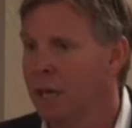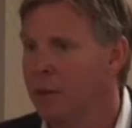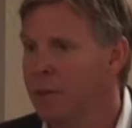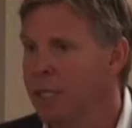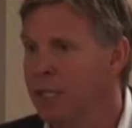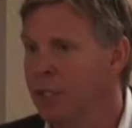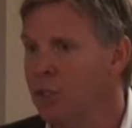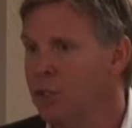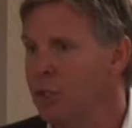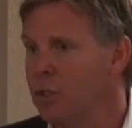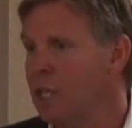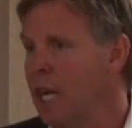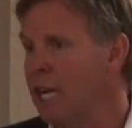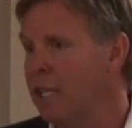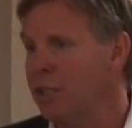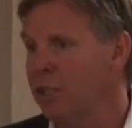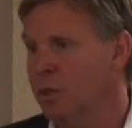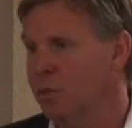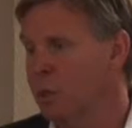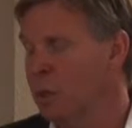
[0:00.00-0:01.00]
We can use
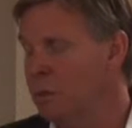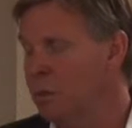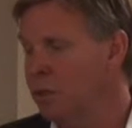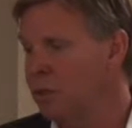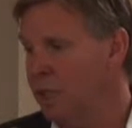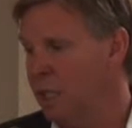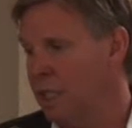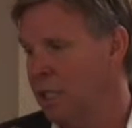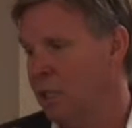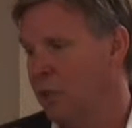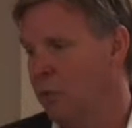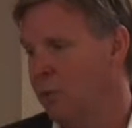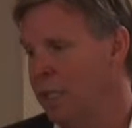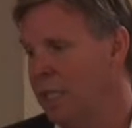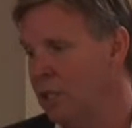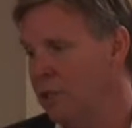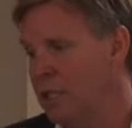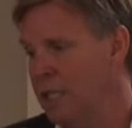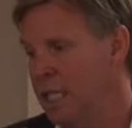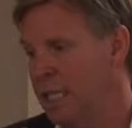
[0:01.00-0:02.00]
doxorubicin and
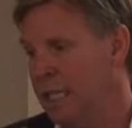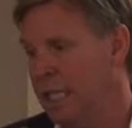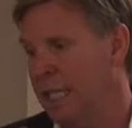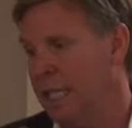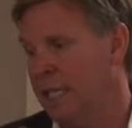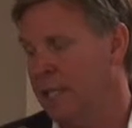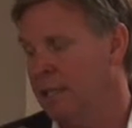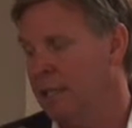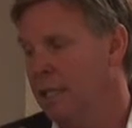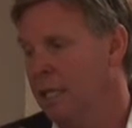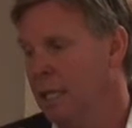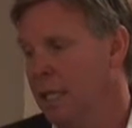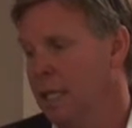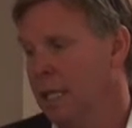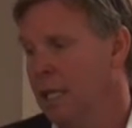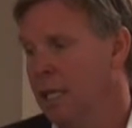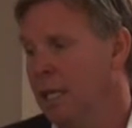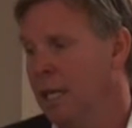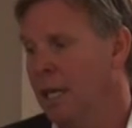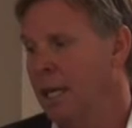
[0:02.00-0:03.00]
irinotecan.
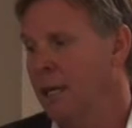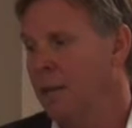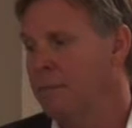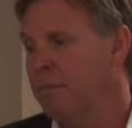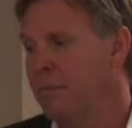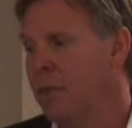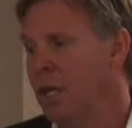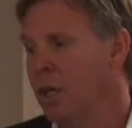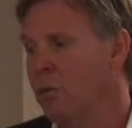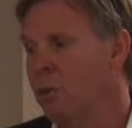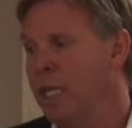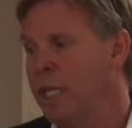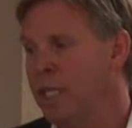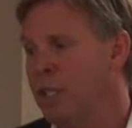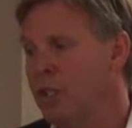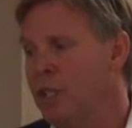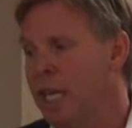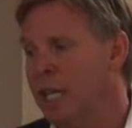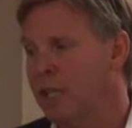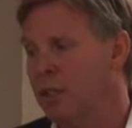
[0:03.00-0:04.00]
We
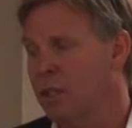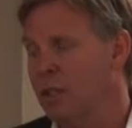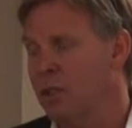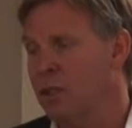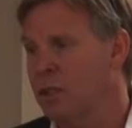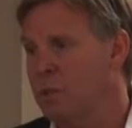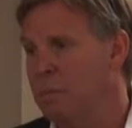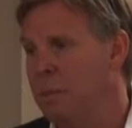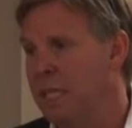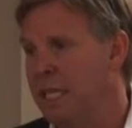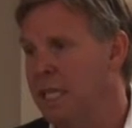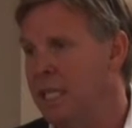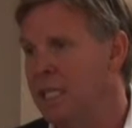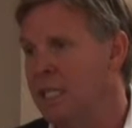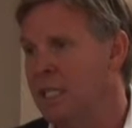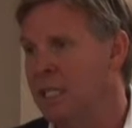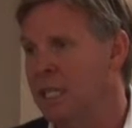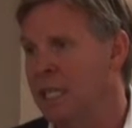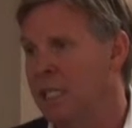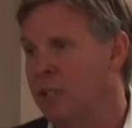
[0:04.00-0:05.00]
inject those
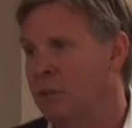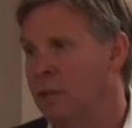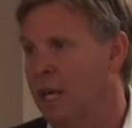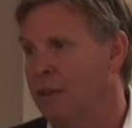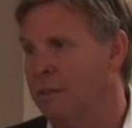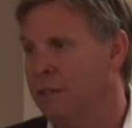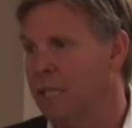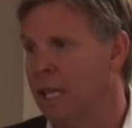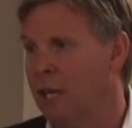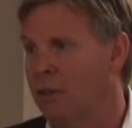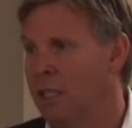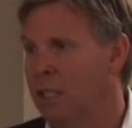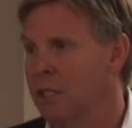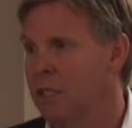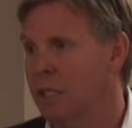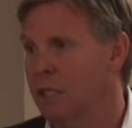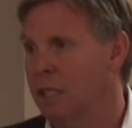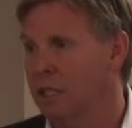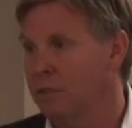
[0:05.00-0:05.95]
beads, they travel down into the